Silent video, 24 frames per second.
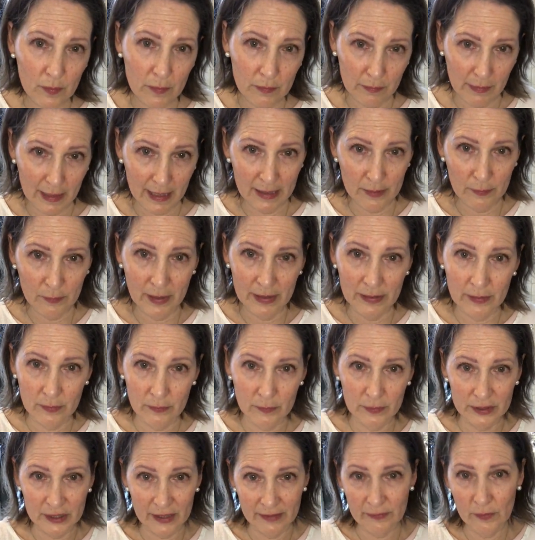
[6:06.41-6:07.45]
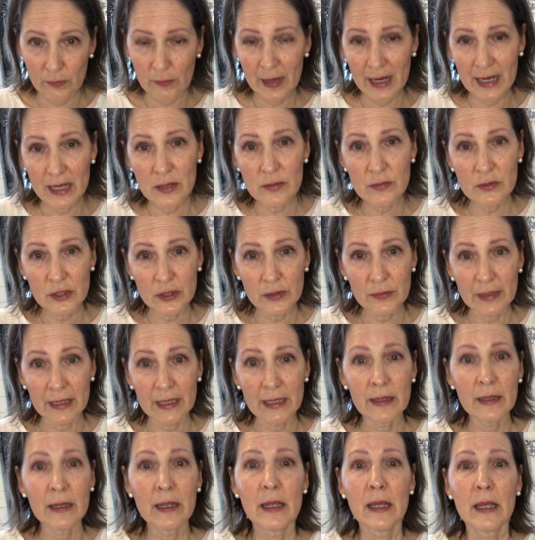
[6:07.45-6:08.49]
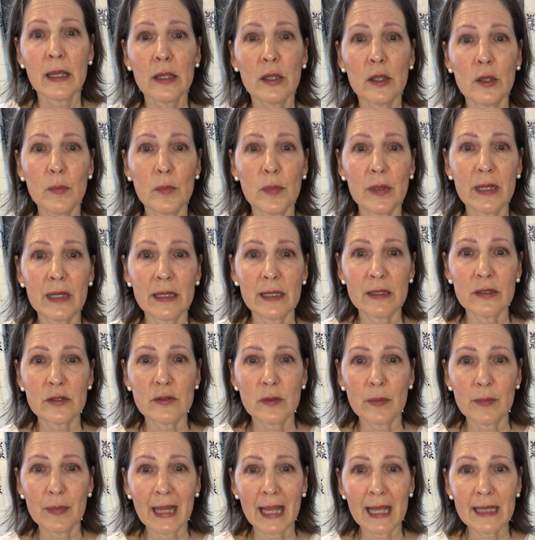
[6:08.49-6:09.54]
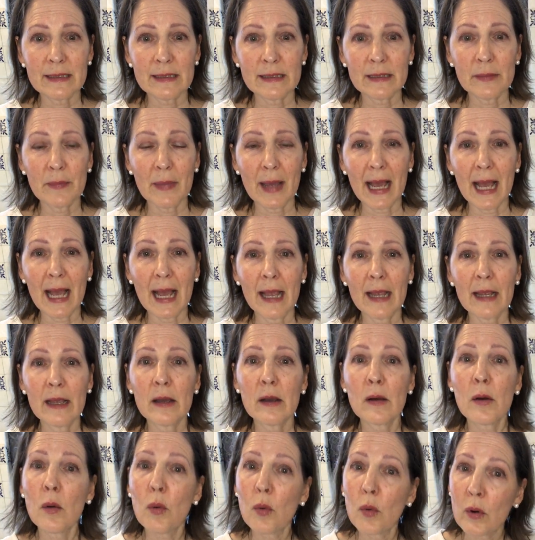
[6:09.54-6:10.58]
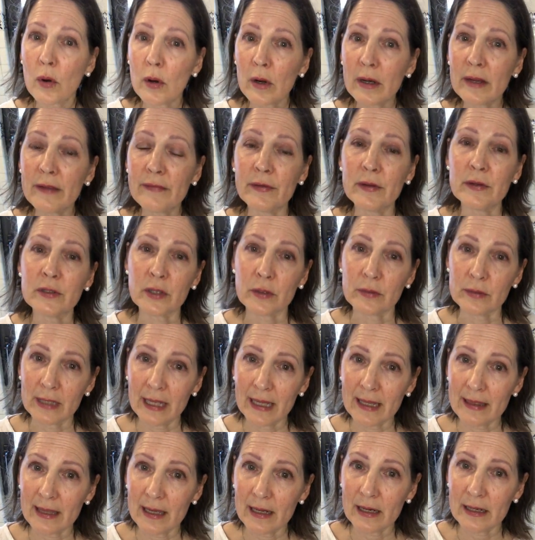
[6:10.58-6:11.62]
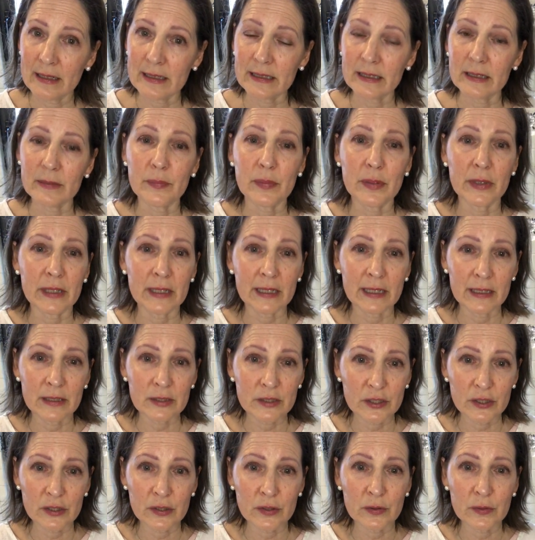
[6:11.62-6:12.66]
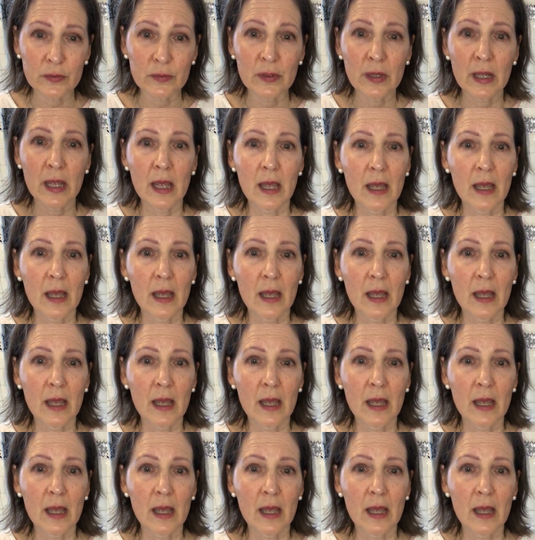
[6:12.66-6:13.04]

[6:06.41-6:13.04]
right, whichever way you do it, you put it into a plastic bag, or if you don't like that idea, put it into,